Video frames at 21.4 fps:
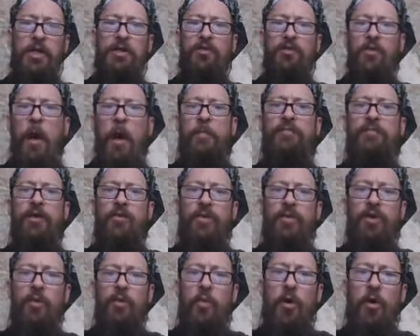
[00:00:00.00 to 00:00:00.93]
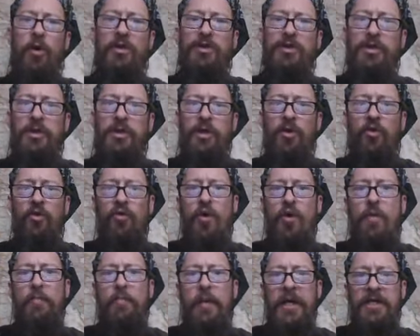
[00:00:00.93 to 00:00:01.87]
disrupted with the words of the
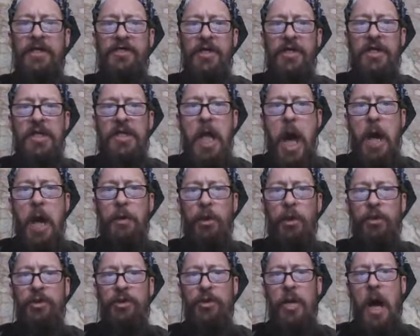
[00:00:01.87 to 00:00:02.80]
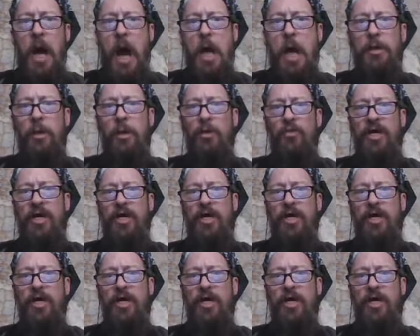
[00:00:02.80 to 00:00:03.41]
groupings, and never to ever